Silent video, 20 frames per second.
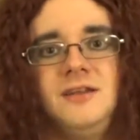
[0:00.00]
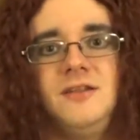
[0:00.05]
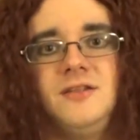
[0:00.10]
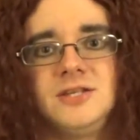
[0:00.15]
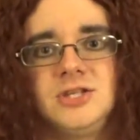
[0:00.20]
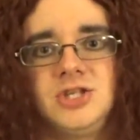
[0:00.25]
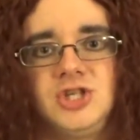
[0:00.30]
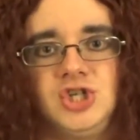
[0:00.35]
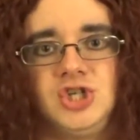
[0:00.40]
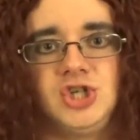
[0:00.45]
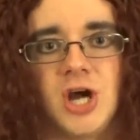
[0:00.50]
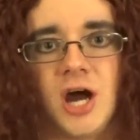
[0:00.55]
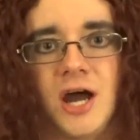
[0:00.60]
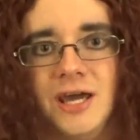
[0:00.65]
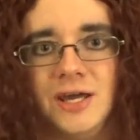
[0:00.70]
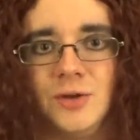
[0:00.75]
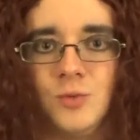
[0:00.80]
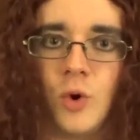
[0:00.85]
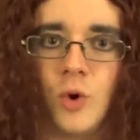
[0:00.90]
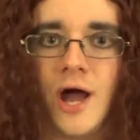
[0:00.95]
this
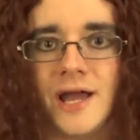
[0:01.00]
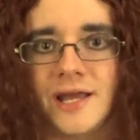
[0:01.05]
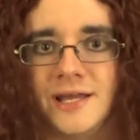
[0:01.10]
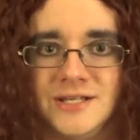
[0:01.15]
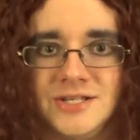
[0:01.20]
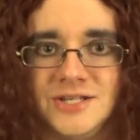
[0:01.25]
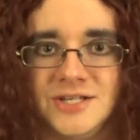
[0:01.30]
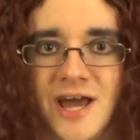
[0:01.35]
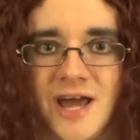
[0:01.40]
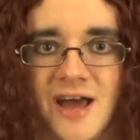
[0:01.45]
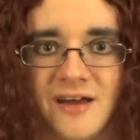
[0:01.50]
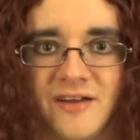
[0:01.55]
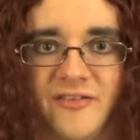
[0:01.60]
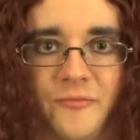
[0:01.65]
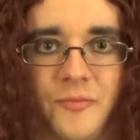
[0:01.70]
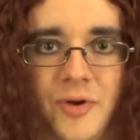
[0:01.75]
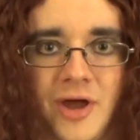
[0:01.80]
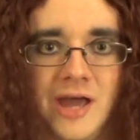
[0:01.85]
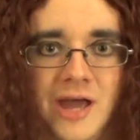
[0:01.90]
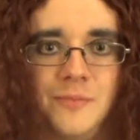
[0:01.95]
giant wacky stack
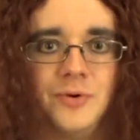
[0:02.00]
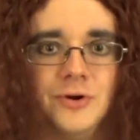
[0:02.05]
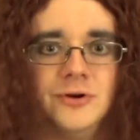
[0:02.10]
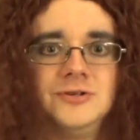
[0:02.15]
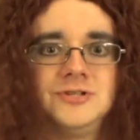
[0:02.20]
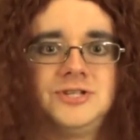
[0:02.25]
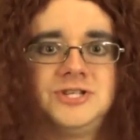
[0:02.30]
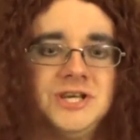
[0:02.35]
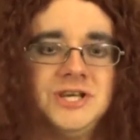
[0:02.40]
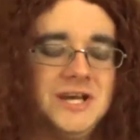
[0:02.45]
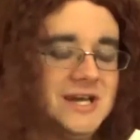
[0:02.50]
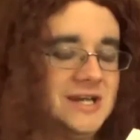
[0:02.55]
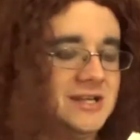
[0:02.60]
of papers